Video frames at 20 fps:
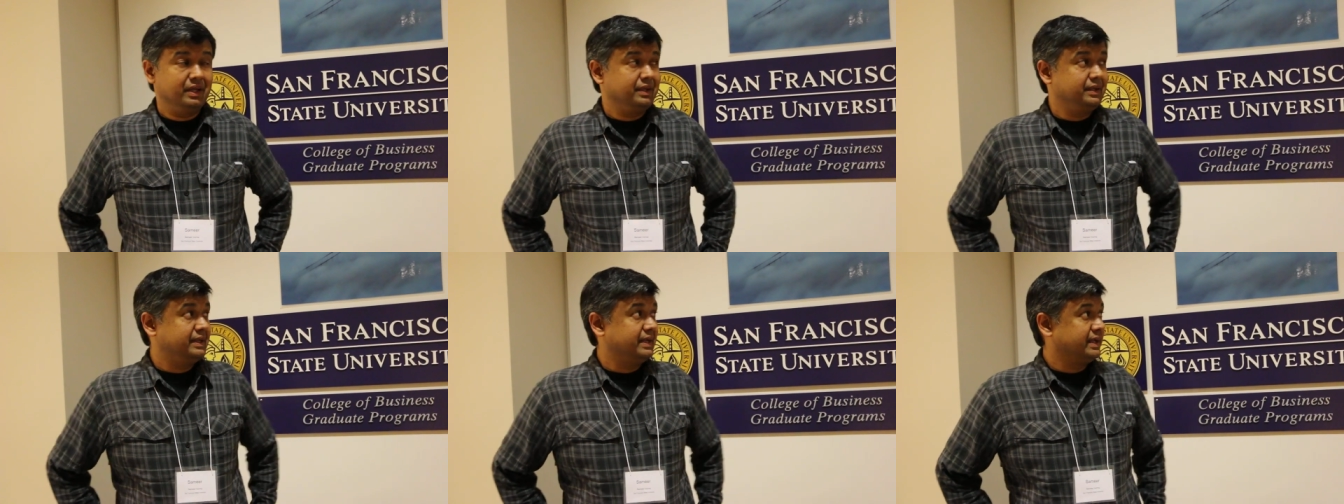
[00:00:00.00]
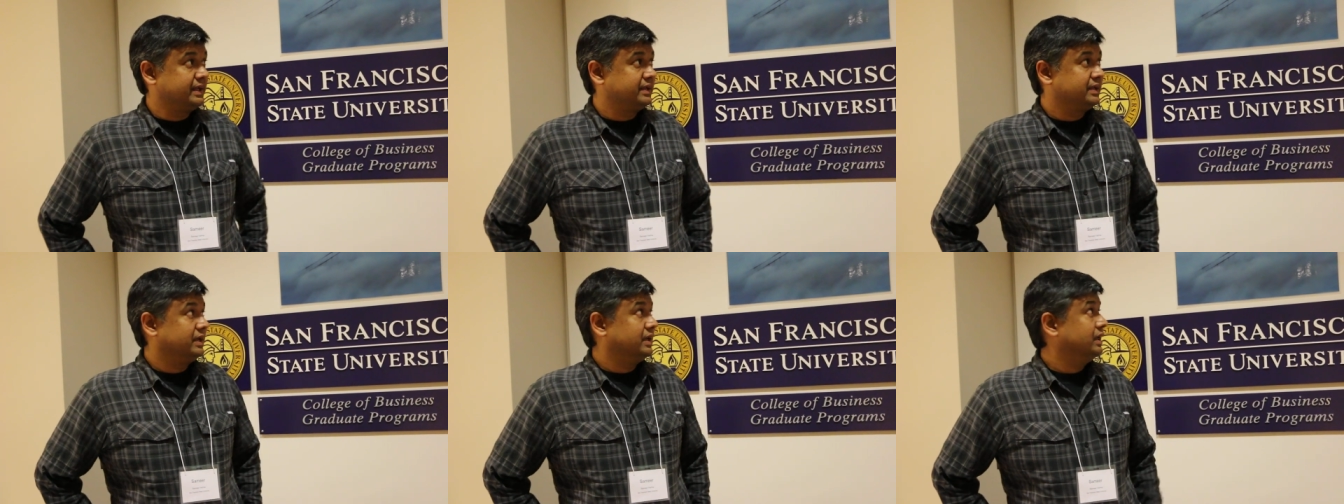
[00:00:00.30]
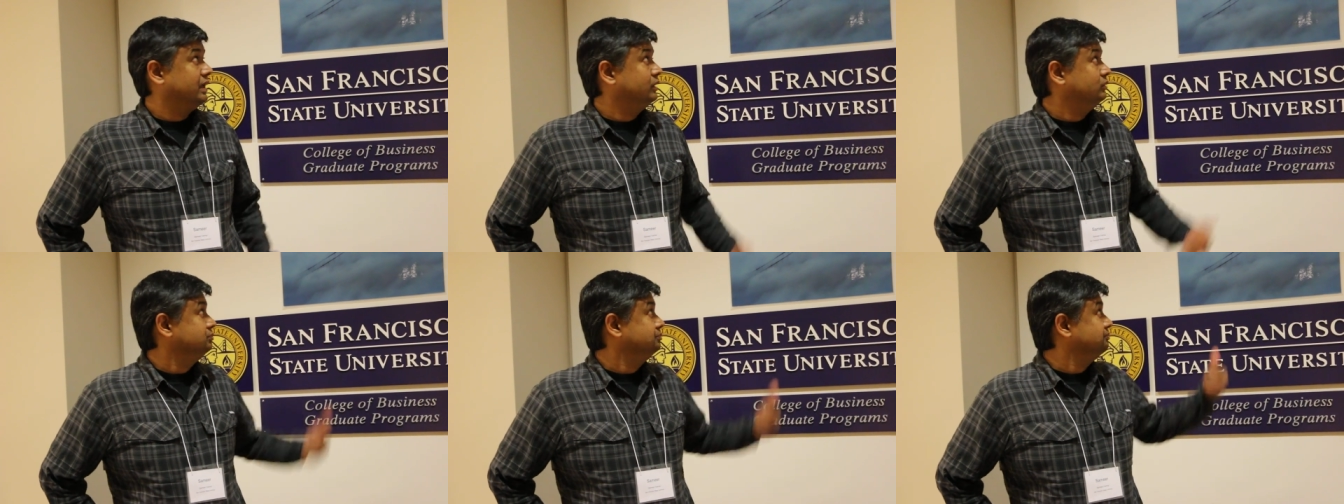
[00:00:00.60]
that
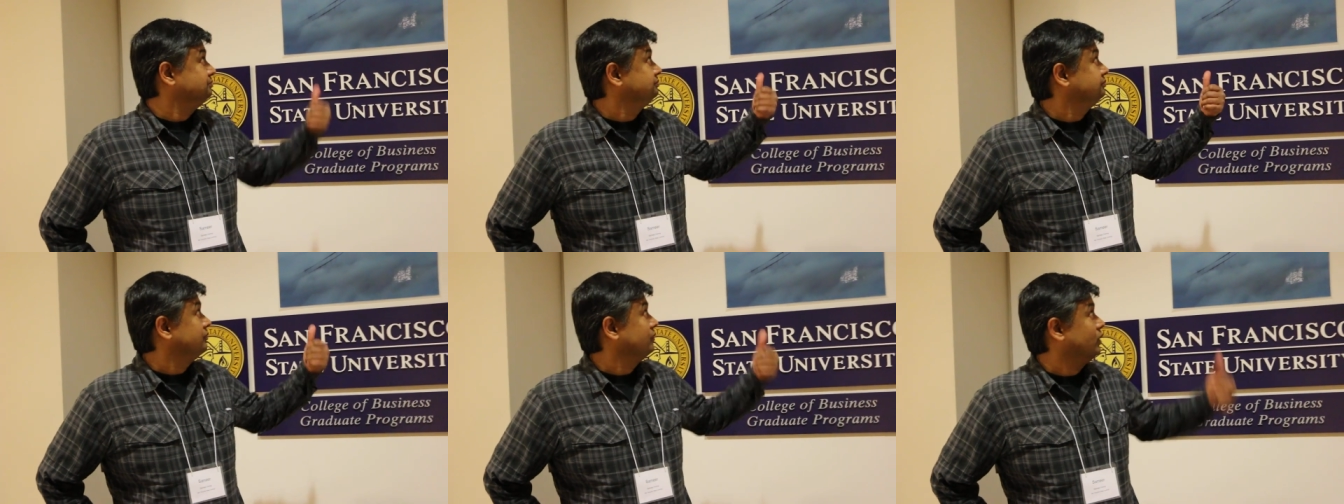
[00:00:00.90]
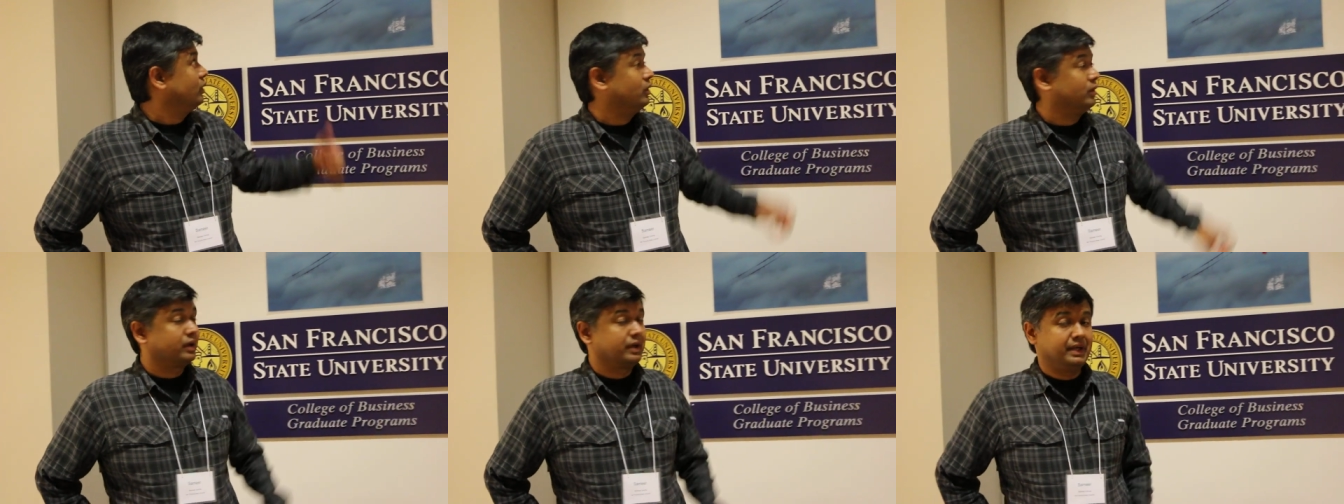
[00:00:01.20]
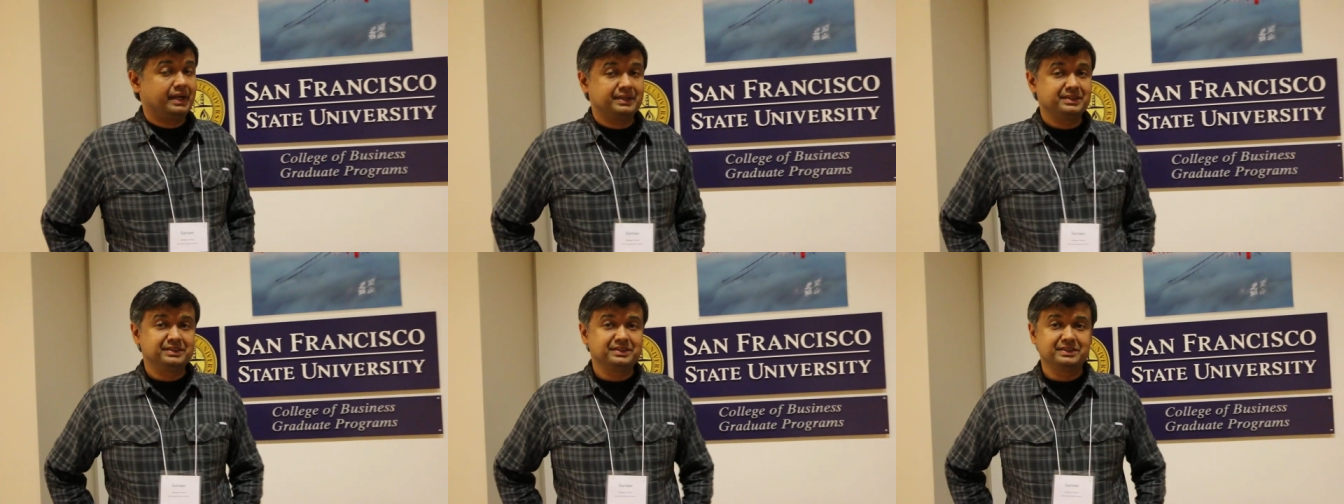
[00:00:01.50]
um,
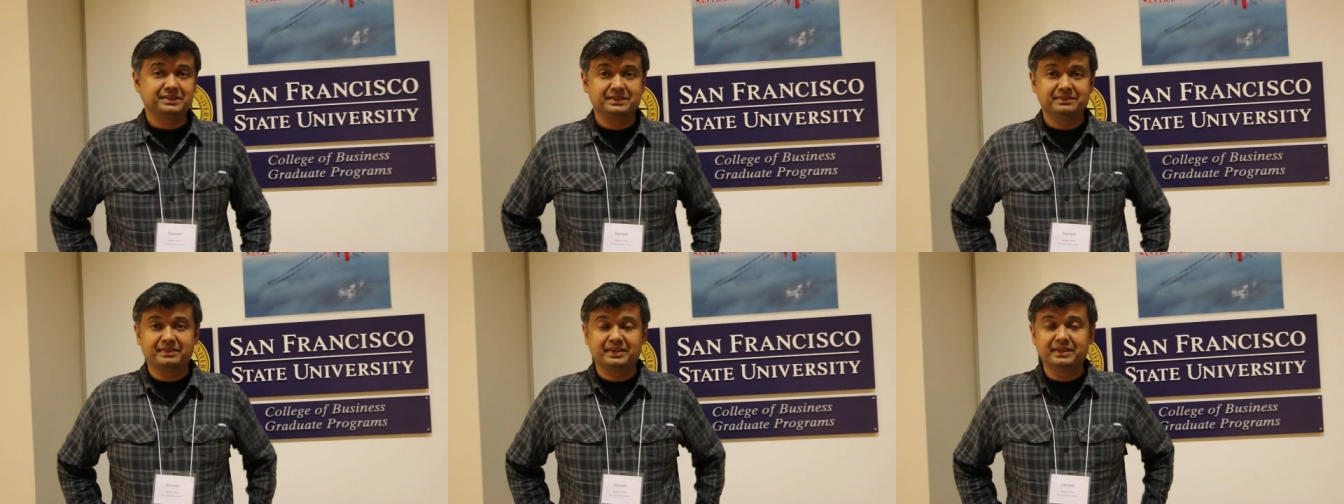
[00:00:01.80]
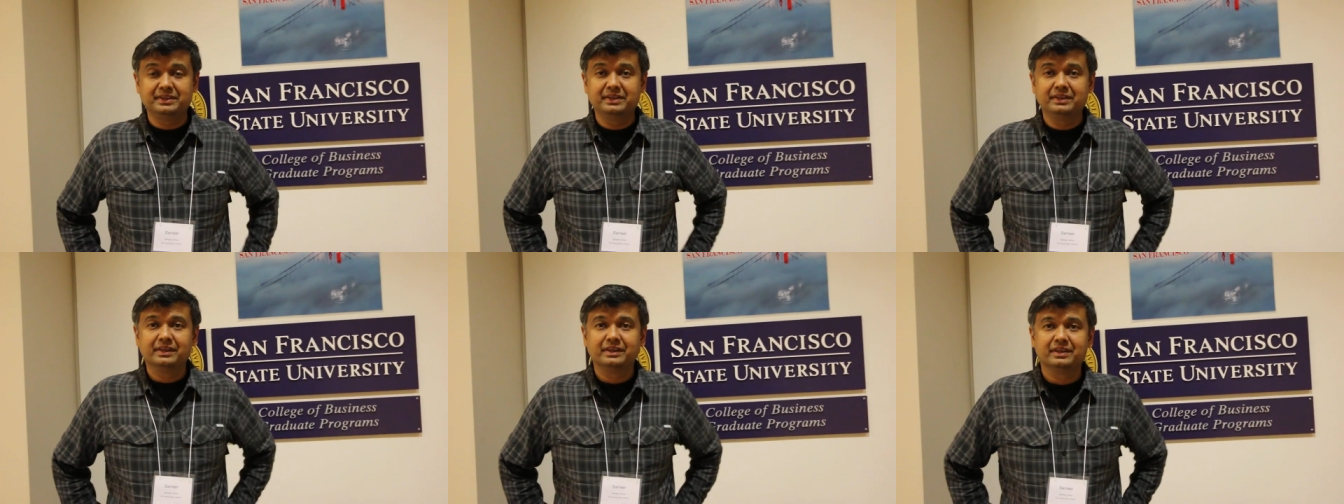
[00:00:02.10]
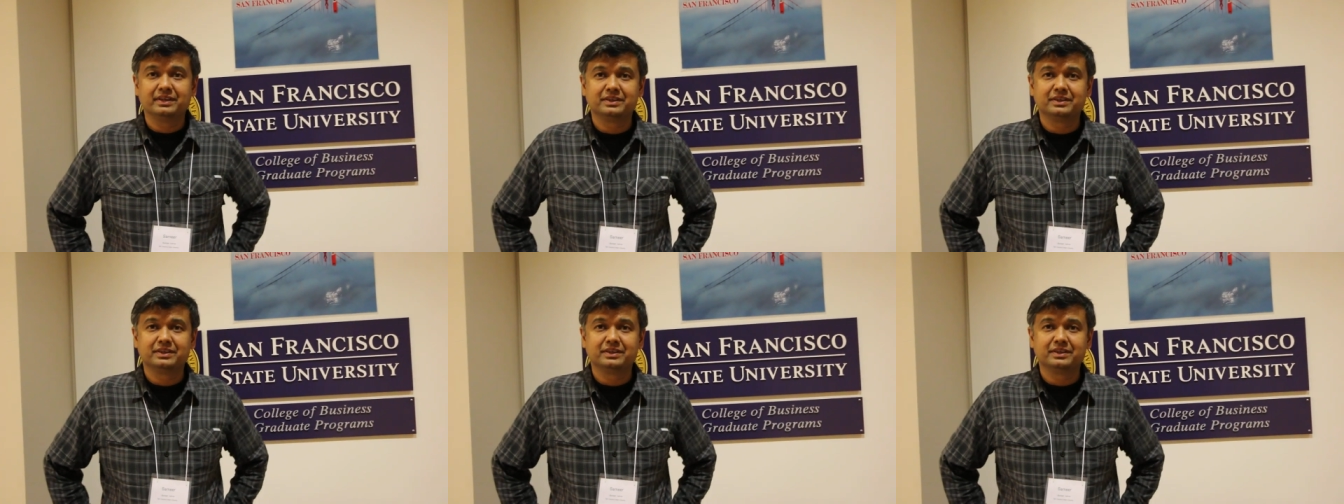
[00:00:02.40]
organizes this event.